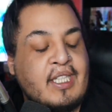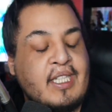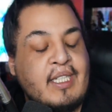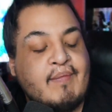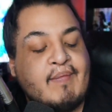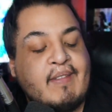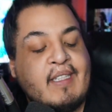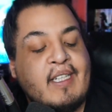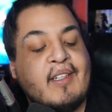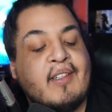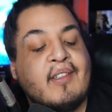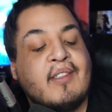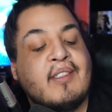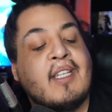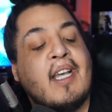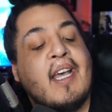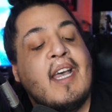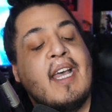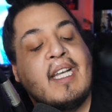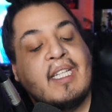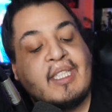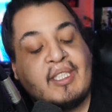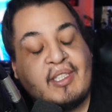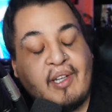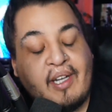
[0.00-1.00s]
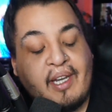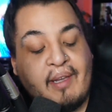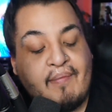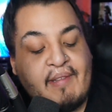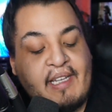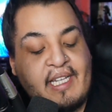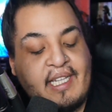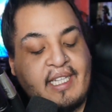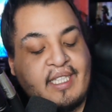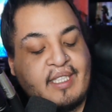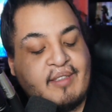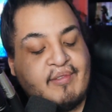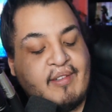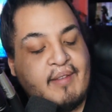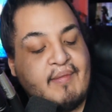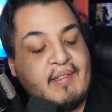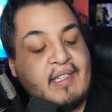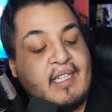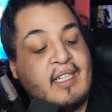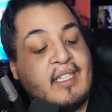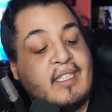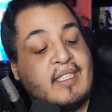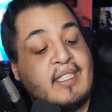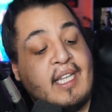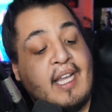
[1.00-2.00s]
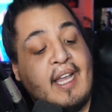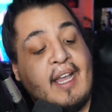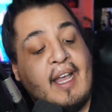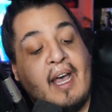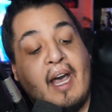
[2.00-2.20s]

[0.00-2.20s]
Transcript: leave theaters, it's going to be this way, because